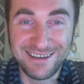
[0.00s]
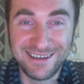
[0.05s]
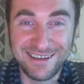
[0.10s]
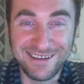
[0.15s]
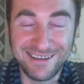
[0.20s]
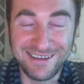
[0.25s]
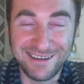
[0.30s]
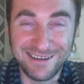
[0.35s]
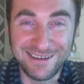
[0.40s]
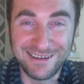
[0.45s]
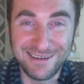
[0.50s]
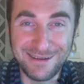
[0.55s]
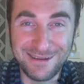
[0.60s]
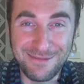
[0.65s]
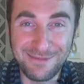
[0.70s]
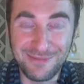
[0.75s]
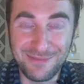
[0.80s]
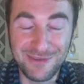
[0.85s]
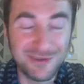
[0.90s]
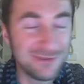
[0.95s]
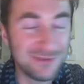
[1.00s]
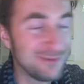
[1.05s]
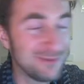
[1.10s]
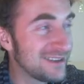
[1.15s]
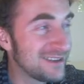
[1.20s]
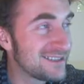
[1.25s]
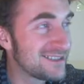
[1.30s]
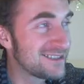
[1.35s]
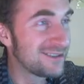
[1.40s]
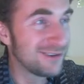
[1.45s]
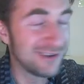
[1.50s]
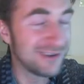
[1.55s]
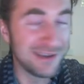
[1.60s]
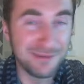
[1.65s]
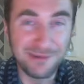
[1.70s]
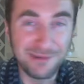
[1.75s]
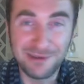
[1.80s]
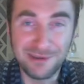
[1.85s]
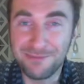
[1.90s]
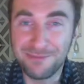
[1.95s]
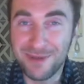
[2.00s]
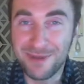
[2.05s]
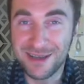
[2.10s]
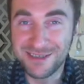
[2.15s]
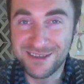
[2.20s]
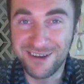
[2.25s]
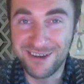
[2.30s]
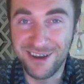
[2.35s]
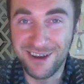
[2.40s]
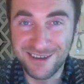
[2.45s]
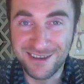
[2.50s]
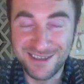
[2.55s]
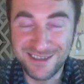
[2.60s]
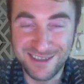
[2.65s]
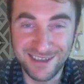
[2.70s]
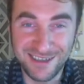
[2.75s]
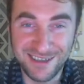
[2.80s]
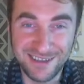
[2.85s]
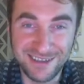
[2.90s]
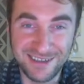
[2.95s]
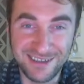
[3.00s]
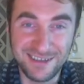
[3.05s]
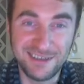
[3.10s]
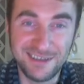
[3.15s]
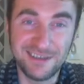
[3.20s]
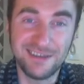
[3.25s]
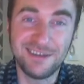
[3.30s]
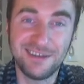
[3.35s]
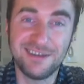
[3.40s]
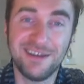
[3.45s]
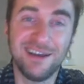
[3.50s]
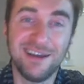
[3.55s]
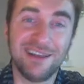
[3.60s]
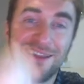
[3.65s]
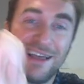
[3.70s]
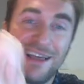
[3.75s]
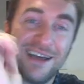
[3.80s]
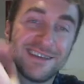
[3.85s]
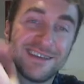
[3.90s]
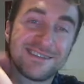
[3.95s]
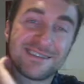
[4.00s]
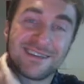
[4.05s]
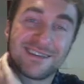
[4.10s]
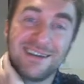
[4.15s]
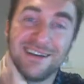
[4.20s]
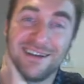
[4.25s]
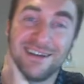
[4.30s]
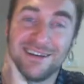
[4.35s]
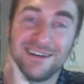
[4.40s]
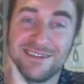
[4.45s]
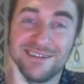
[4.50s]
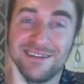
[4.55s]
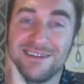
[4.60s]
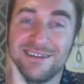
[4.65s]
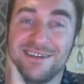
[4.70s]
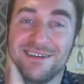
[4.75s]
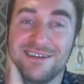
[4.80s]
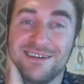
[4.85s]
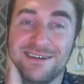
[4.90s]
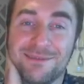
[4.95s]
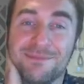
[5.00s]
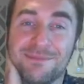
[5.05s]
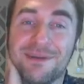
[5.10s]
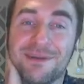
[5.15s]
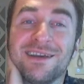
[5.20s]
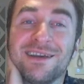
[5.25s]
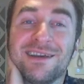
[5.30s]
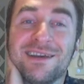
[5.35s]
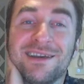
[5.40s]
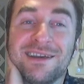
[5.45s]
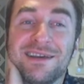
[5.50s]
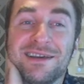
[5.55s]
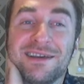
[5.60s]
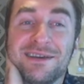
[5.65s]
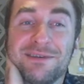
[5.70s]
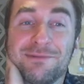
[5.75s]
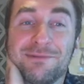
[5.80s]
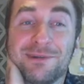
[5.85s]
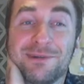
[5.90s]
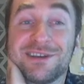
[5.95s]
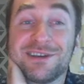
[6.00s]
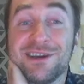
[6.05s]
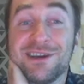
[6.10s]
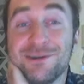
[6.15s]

There's one story about musk oxen in Alaska, which I